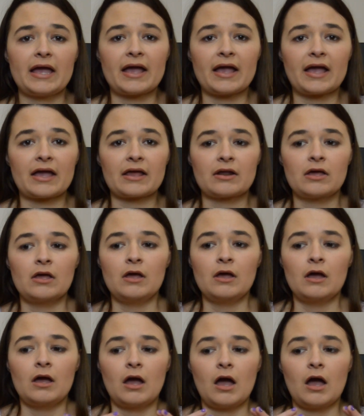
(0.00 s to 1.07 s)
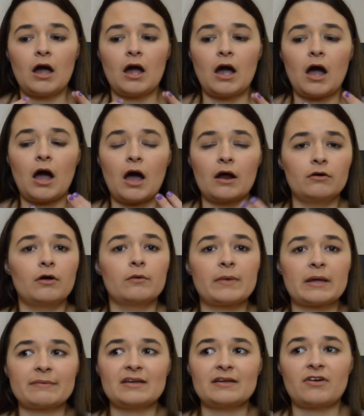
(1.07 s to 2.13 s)
And I don't know,
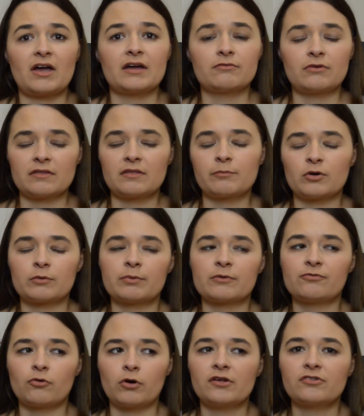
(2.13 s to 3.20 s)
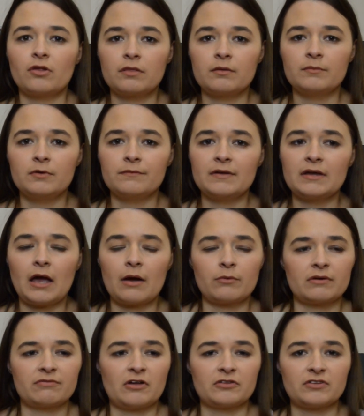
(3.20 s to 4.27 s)
maybe if I had read the book before I saw the movie, I
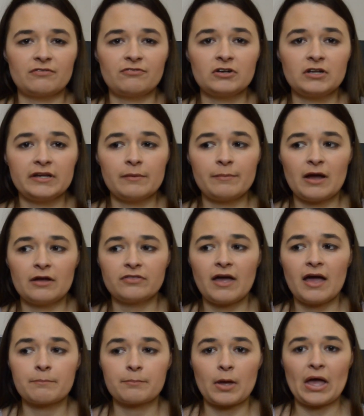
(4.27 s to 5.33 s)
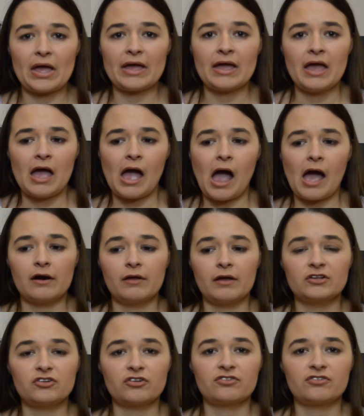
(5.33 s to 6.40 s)
would have felt differently about that, but I don't know,
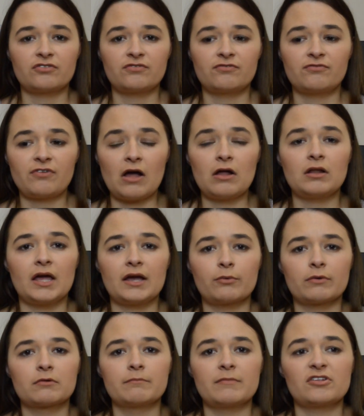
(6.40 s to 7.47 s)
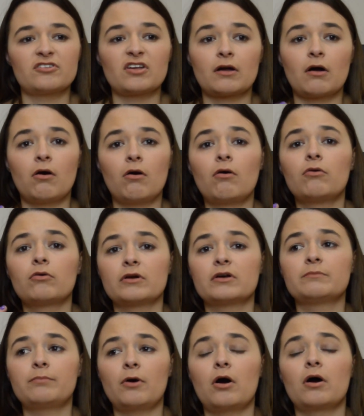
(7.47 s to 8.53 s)
it just felt like we were missing a whole
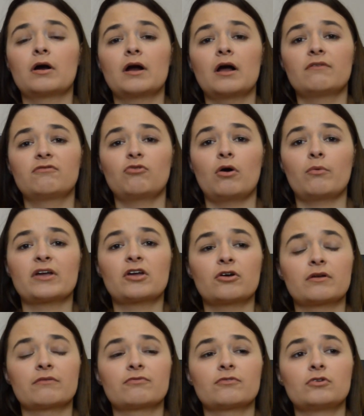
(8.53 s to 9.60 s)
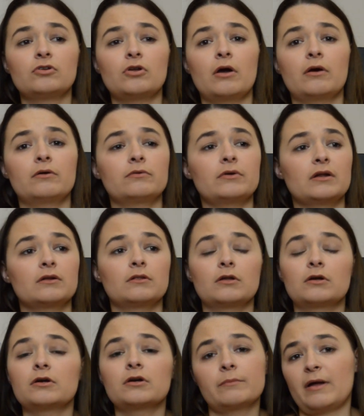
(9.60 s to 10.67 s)
good part of what we could have known and
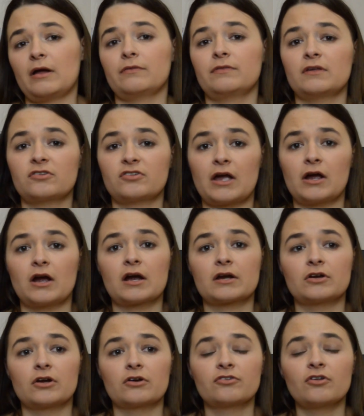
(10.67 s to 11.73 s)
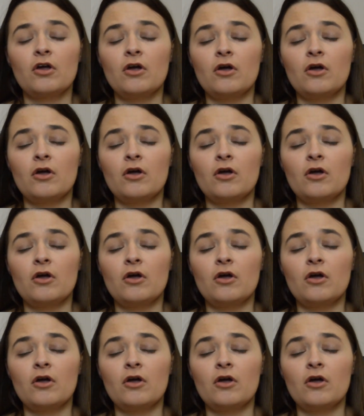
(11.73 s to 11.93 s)
learned about these characters